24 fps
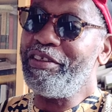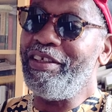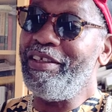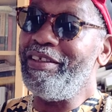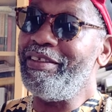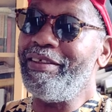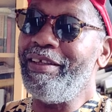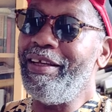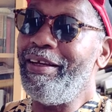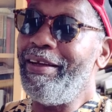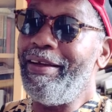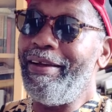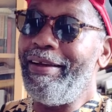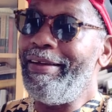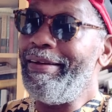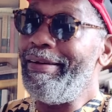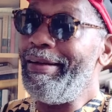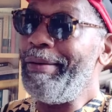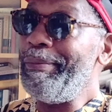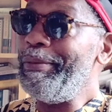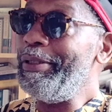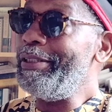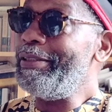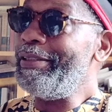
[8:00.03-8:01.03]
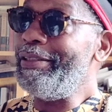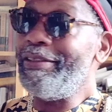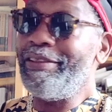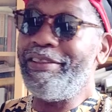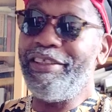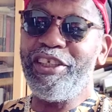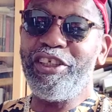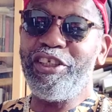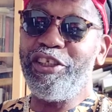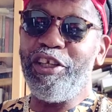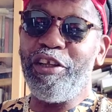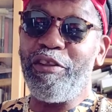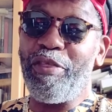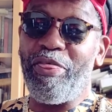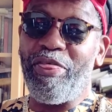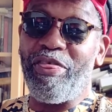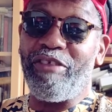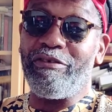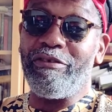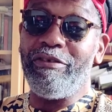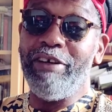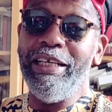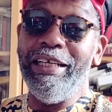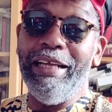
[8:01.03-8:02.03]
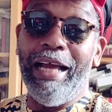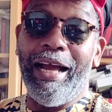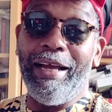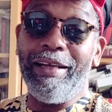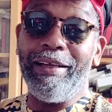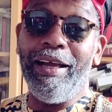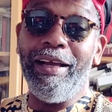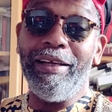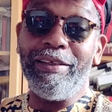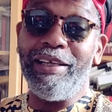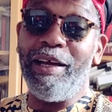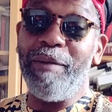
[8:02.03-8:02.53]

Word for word: since, I mean, since sixty-three, I guess.